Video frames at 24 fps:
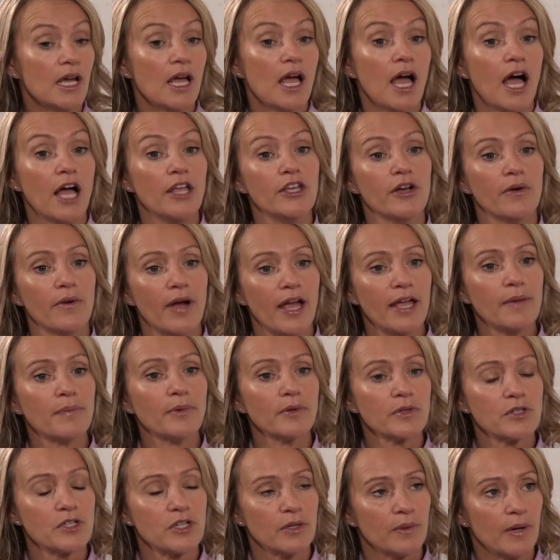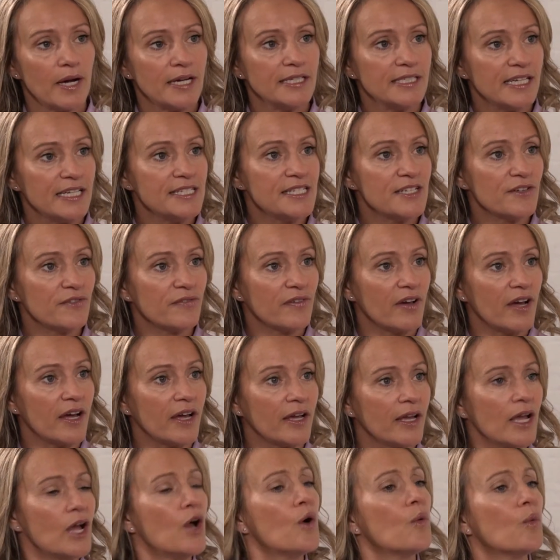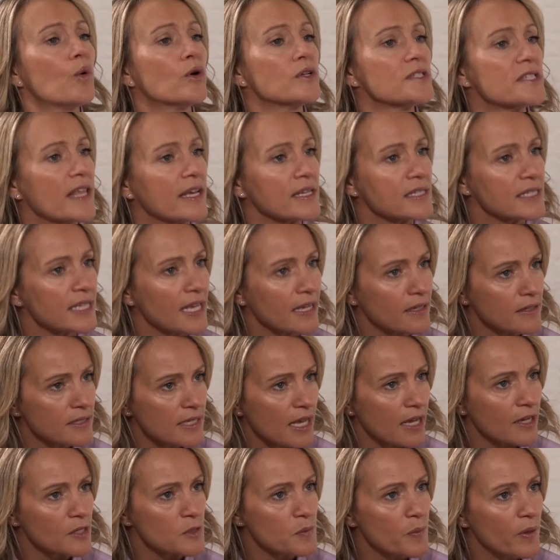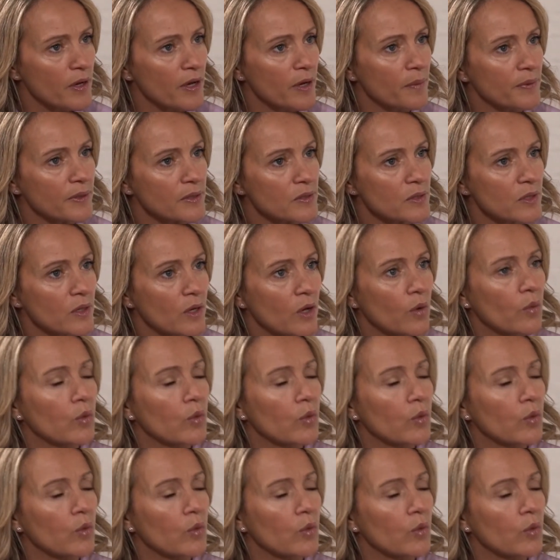and you're able to identify what's that sales guy's purpose.